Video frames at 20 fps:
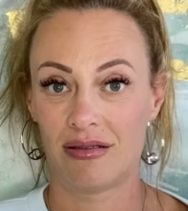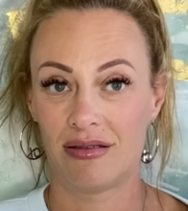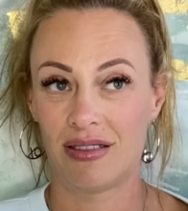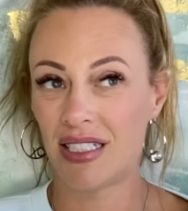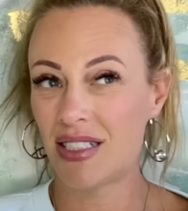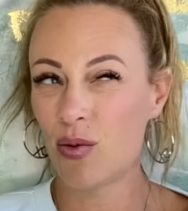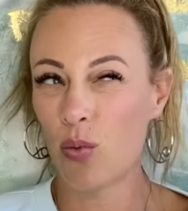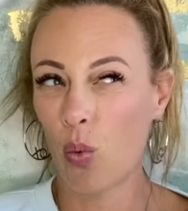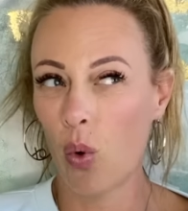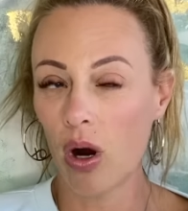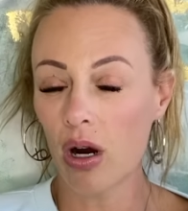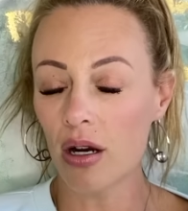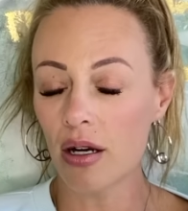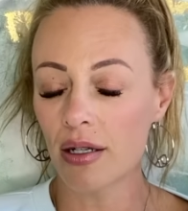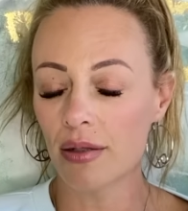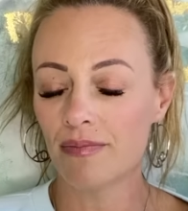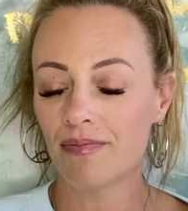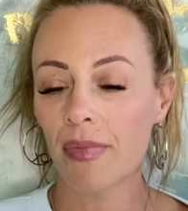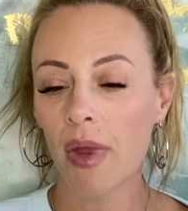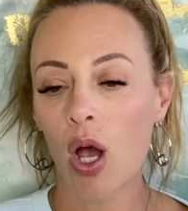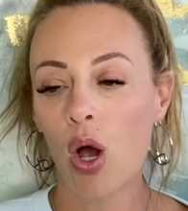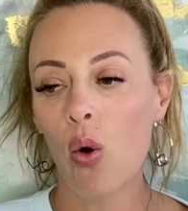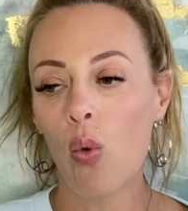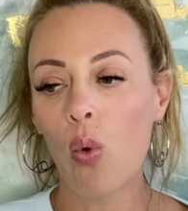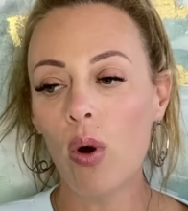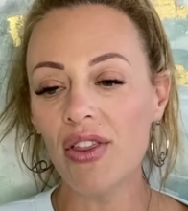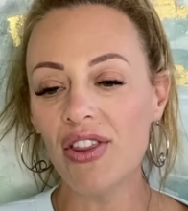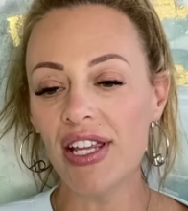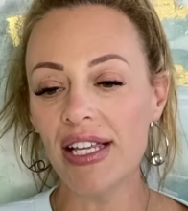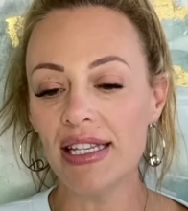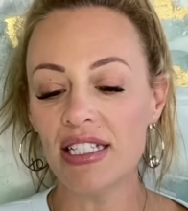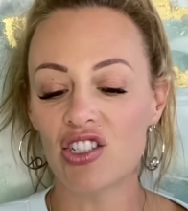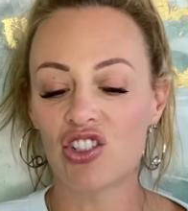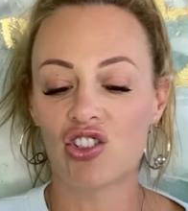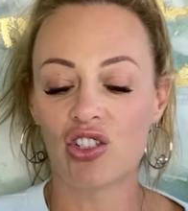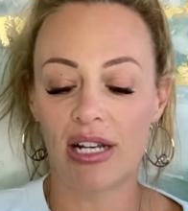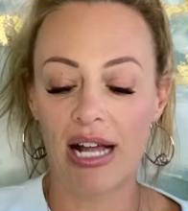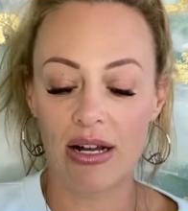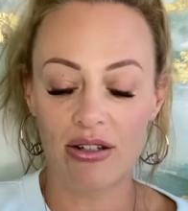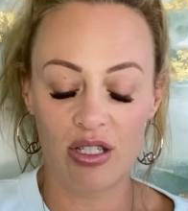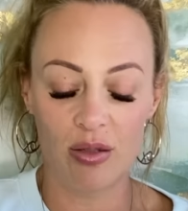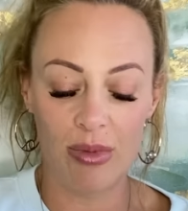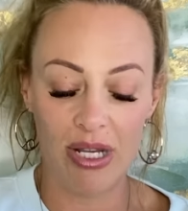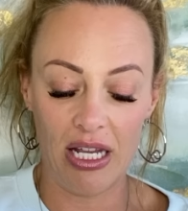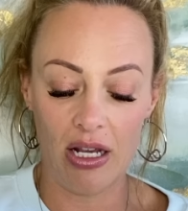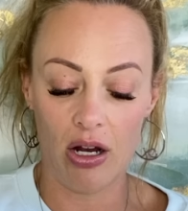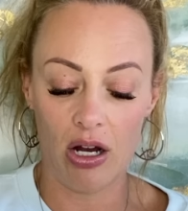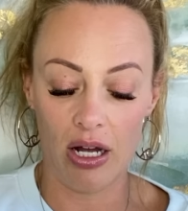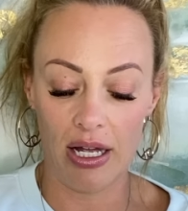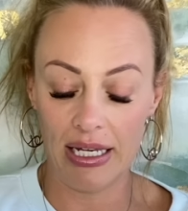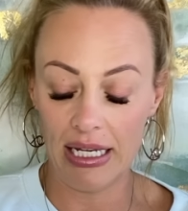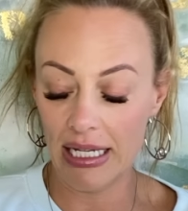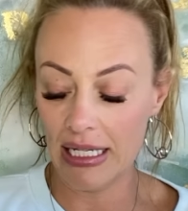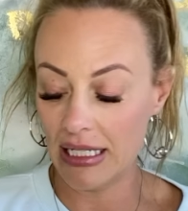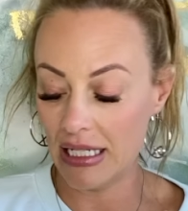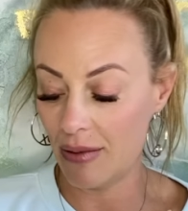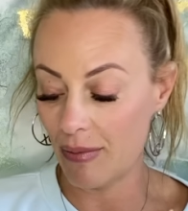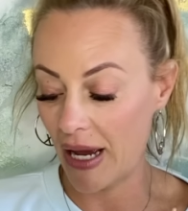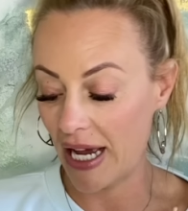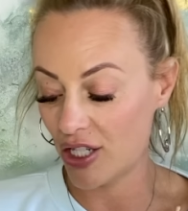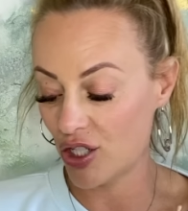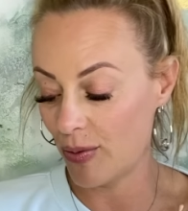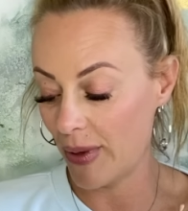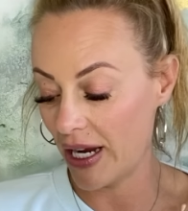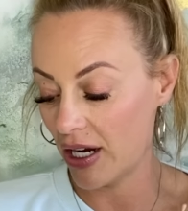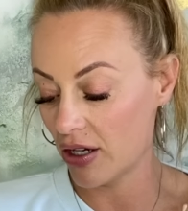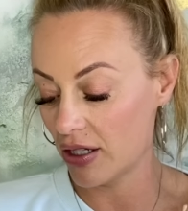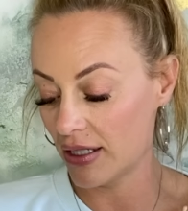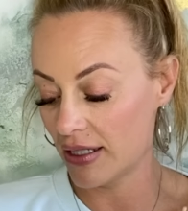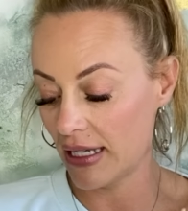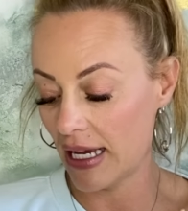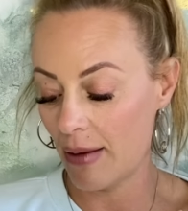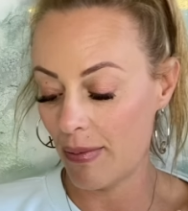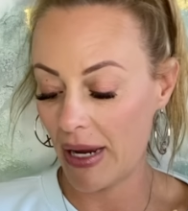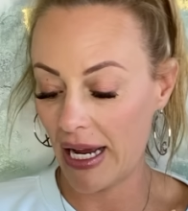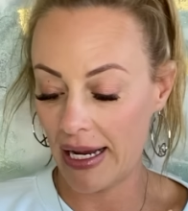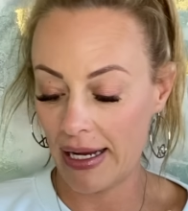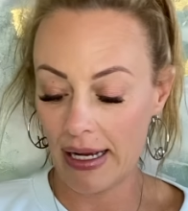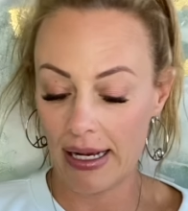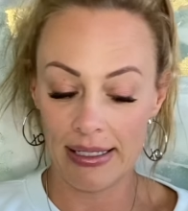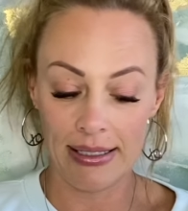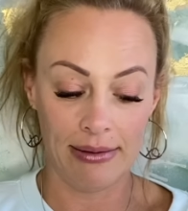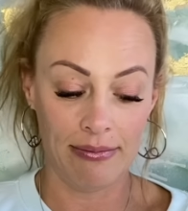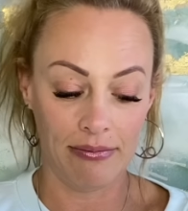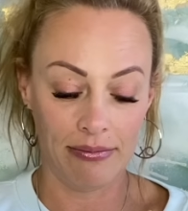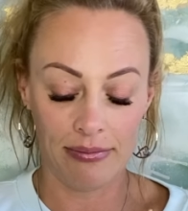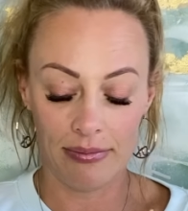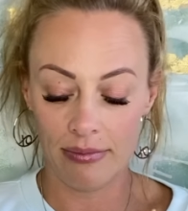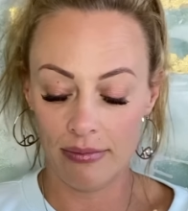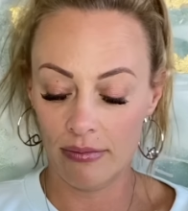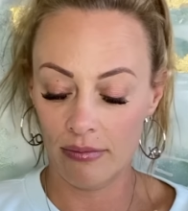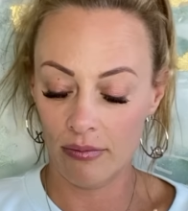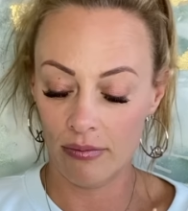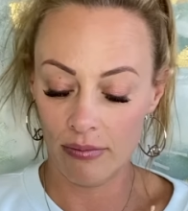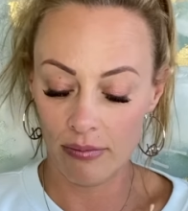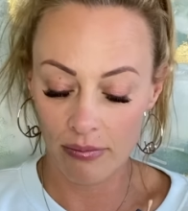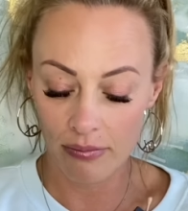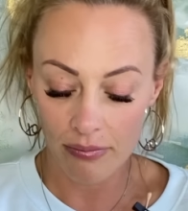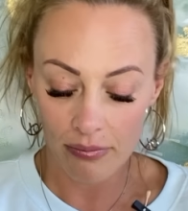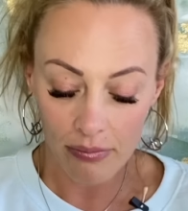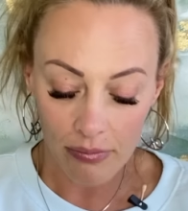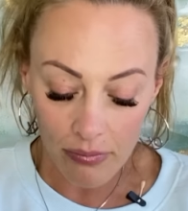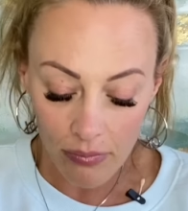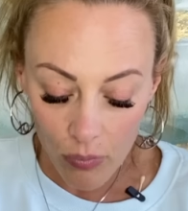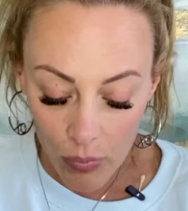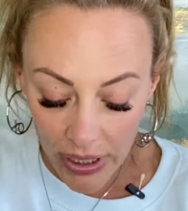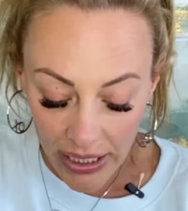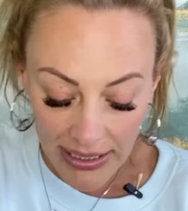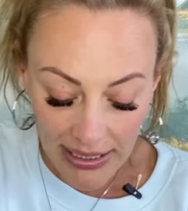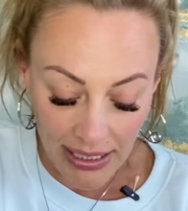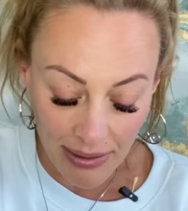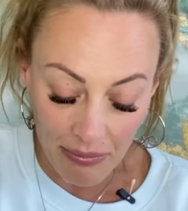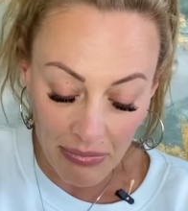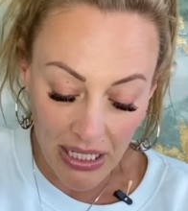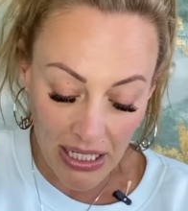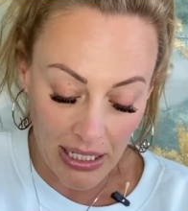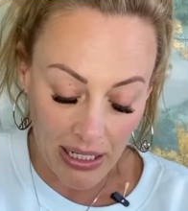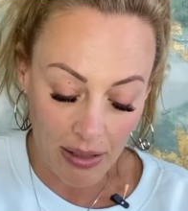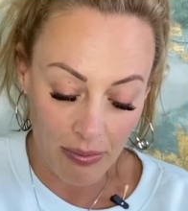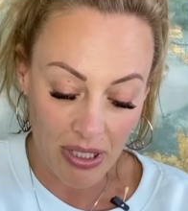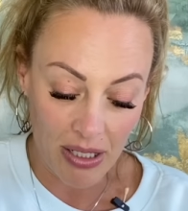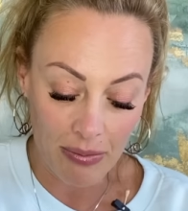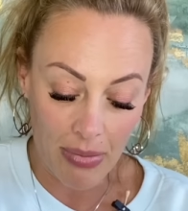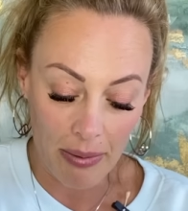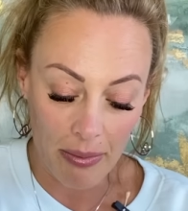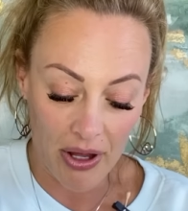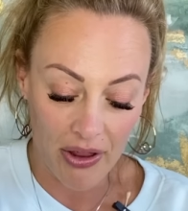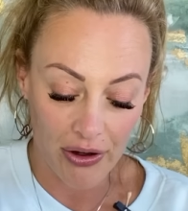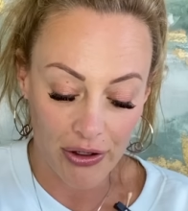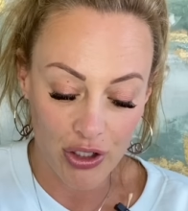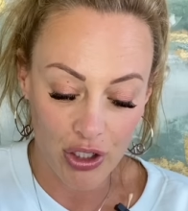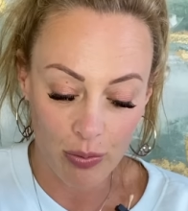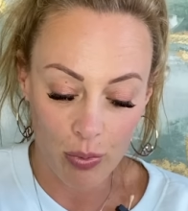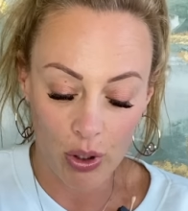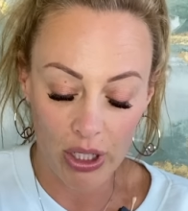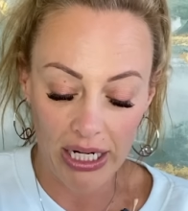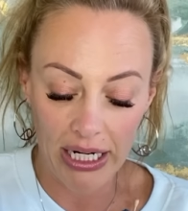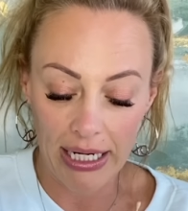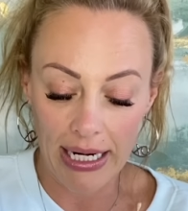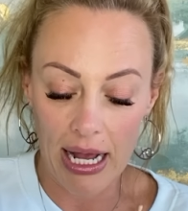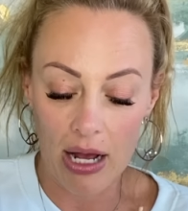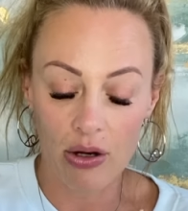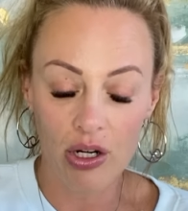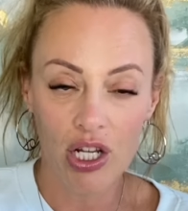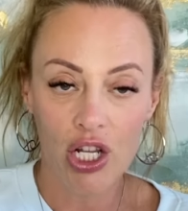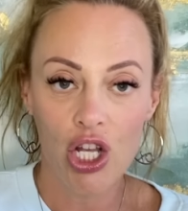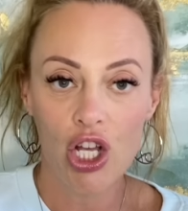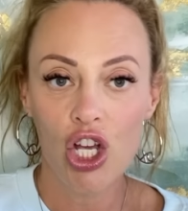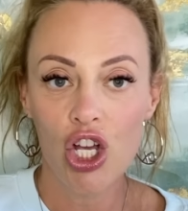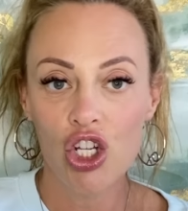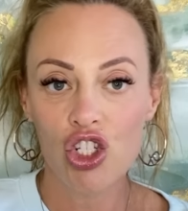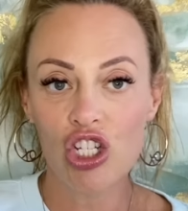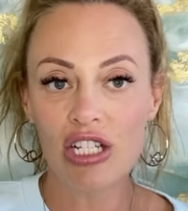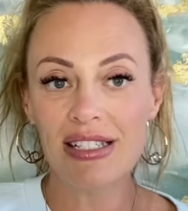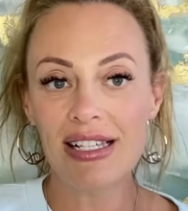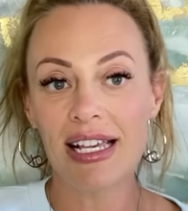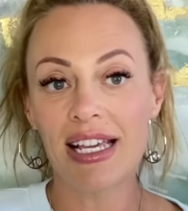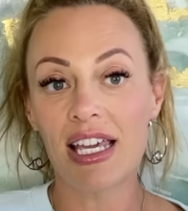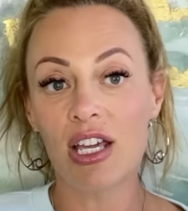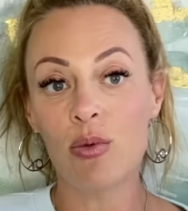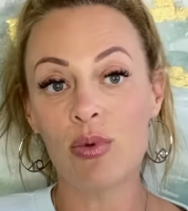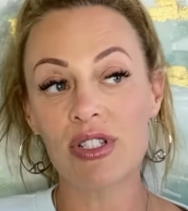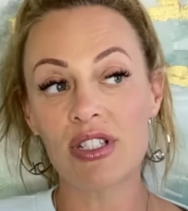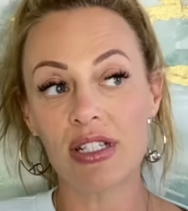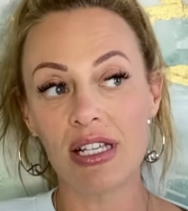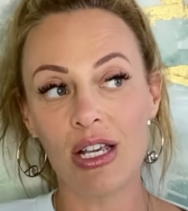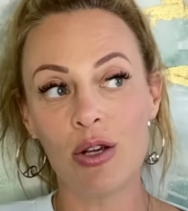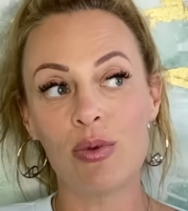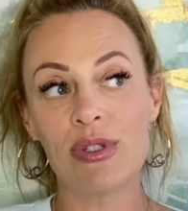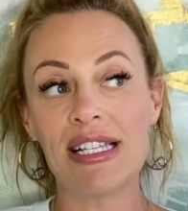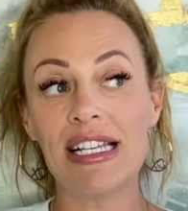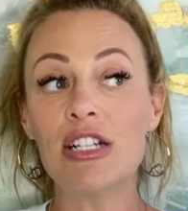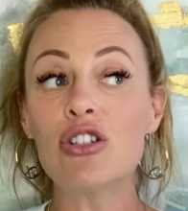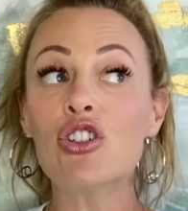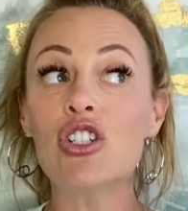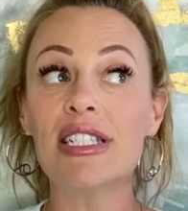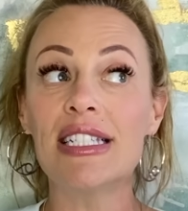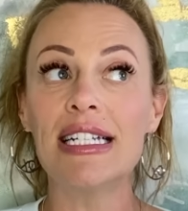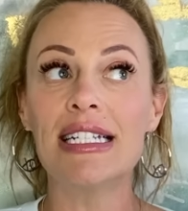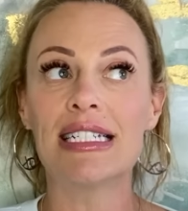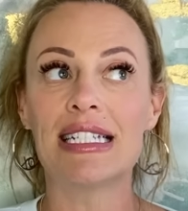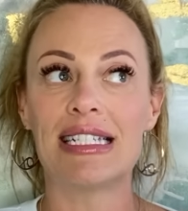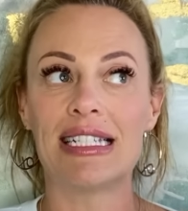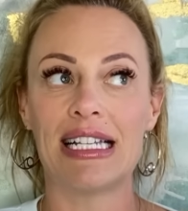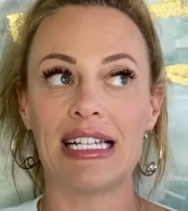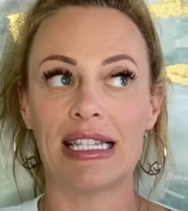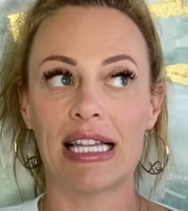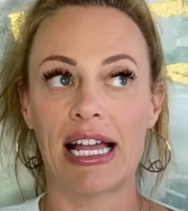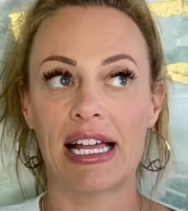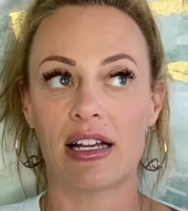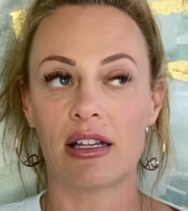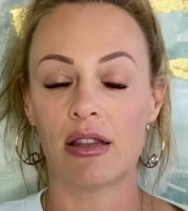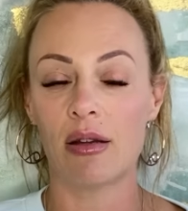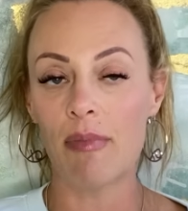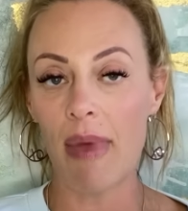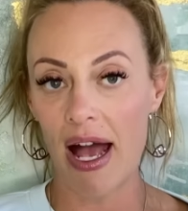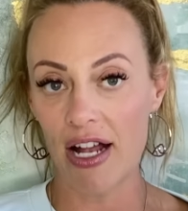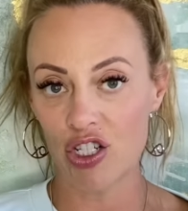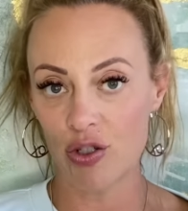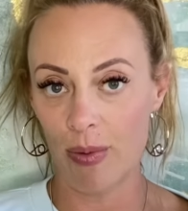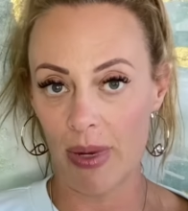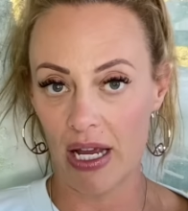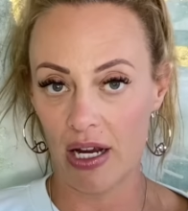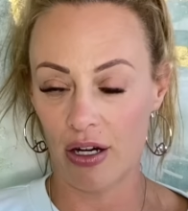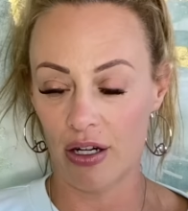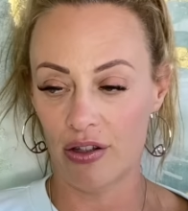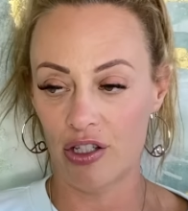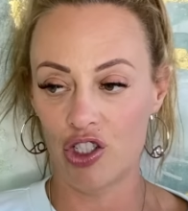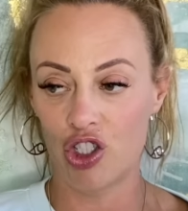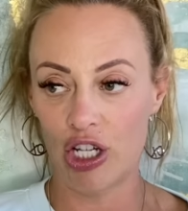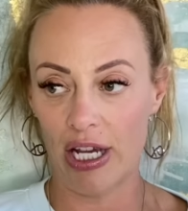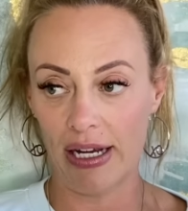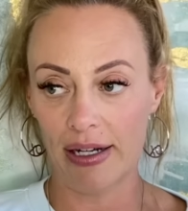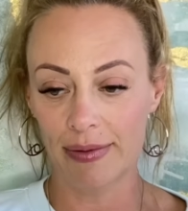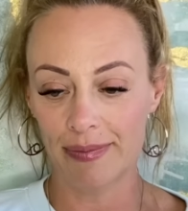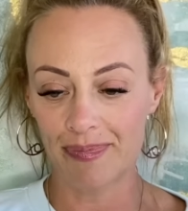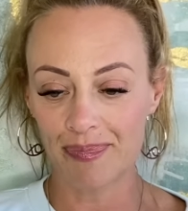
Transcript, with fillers: Does it work? One thing that stood out to me on Indian Matchmakers, and by I when I say me, I mean my mother, and she pointed it out. She's like, it was, it was interesting to see, like, the matchmaker, the chick,